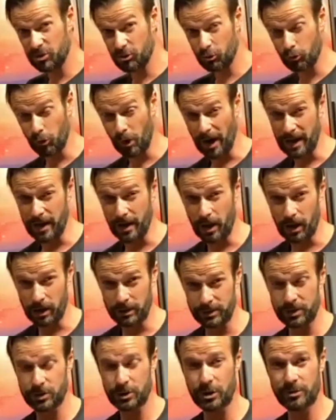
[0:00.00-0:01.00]
right on the
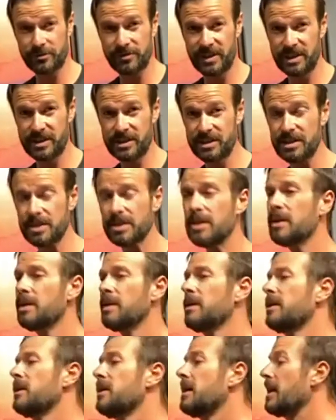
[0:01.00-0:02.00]
surface.
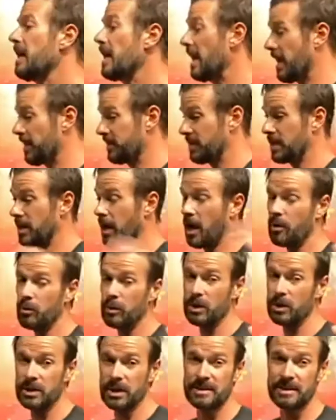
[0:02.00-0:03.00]
And then I will
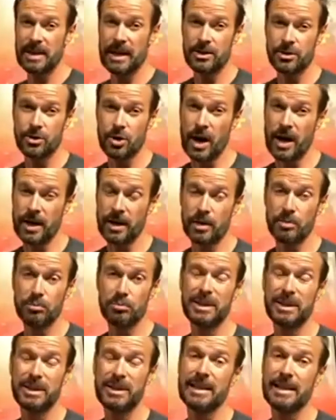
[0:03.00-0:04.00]
let that dry
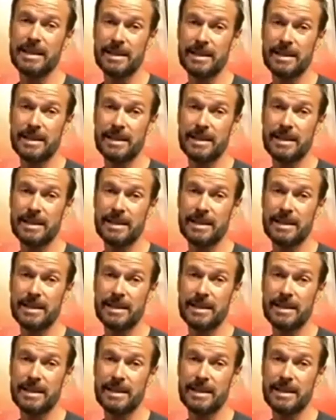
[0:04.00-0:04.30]
completely